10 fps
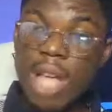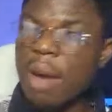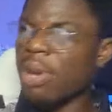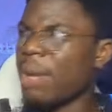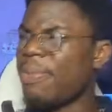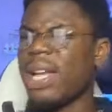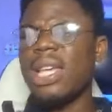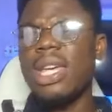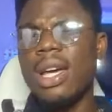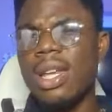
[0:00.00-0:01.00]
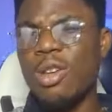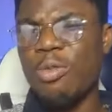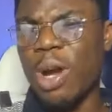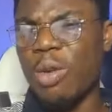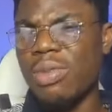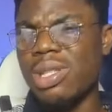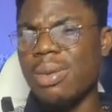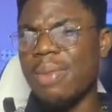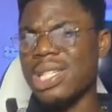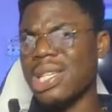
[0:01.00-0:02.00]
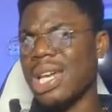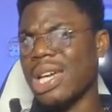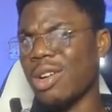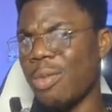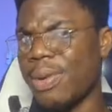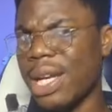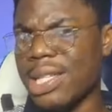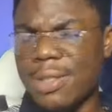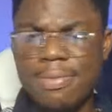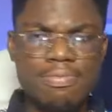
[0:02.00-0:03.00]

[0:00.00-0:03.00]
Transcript: But I barely hear any of my community members say they are in copywriting.